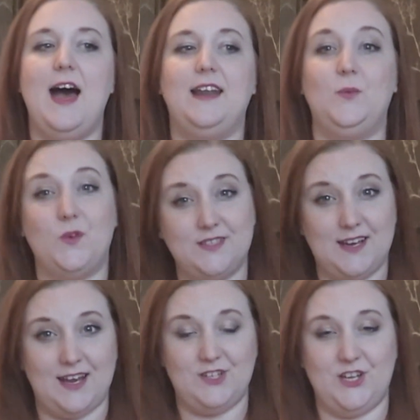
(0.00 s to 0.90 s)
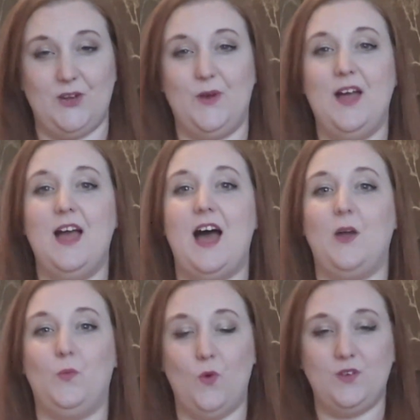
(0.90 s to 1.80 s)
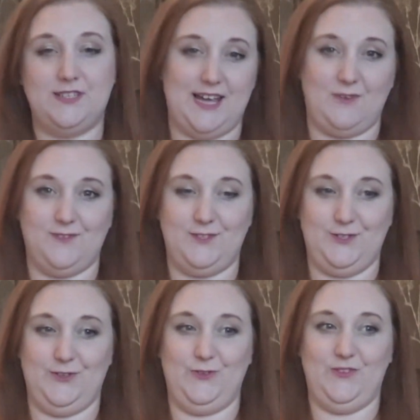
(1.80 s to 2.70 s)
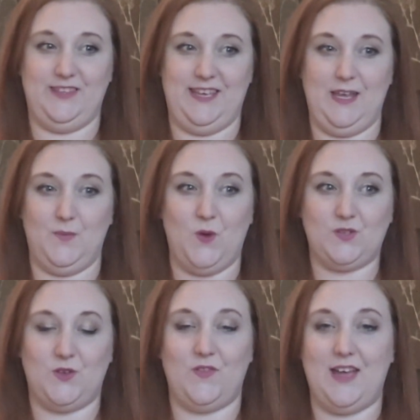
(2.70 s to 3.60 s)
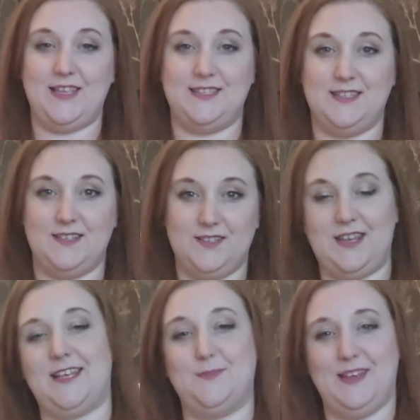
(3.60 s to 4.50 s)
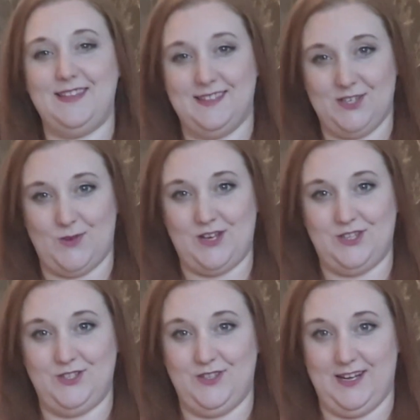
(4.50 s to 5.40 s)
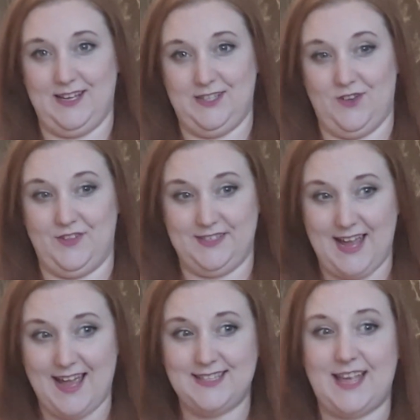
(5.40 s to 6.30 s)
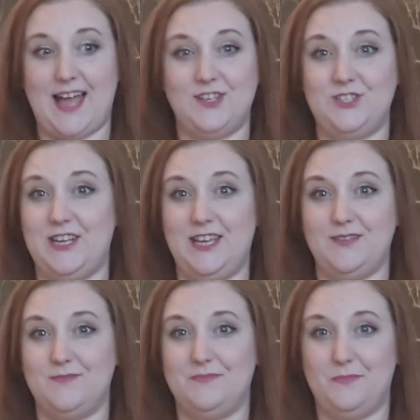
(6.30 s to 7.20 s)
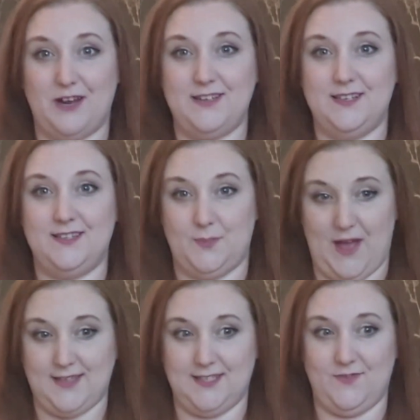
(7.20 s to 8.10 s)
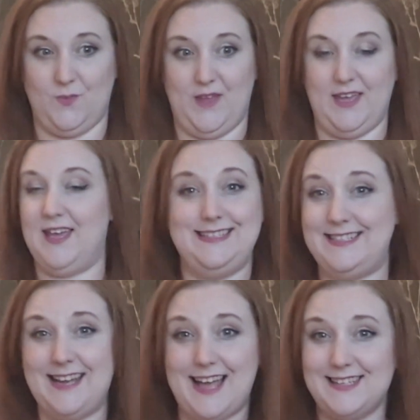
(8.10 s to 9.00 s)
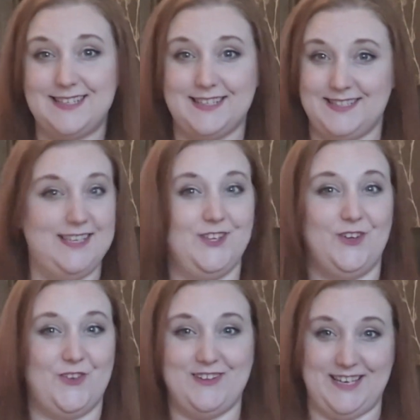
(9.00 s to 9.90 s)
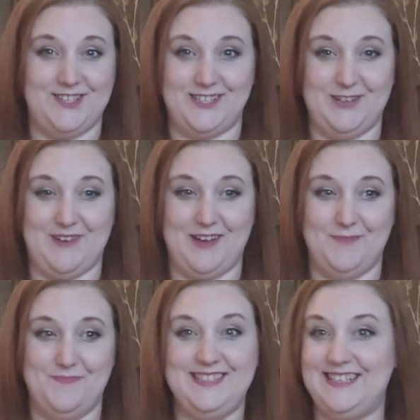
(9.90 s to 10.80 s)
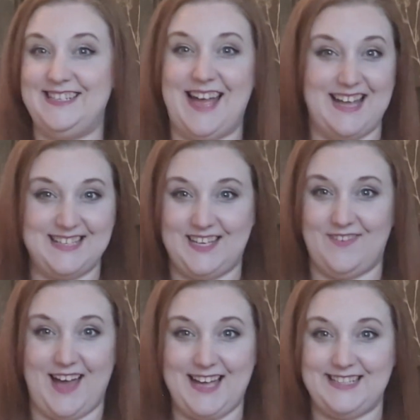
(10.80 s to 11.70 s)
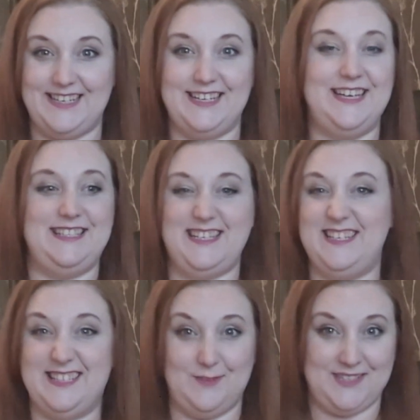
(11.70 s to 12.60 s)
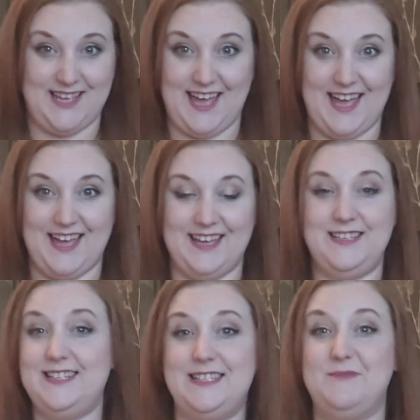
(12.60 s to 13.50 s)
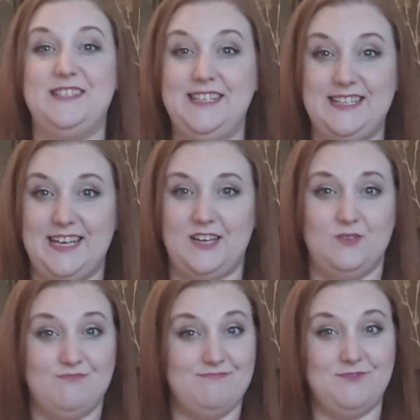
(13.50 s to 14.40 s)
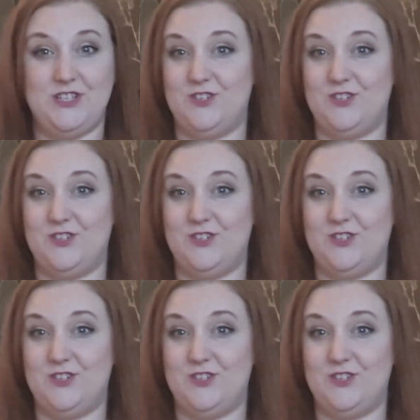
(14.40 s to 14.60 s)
And it wasn't an issue. I walked down to the box office, explained the situation to the lady on the desk, and she printed the passes for me. Didn't ask to see the authorisation email, didn't ask if I had it, didn't seem to care, didn't seem to need it. She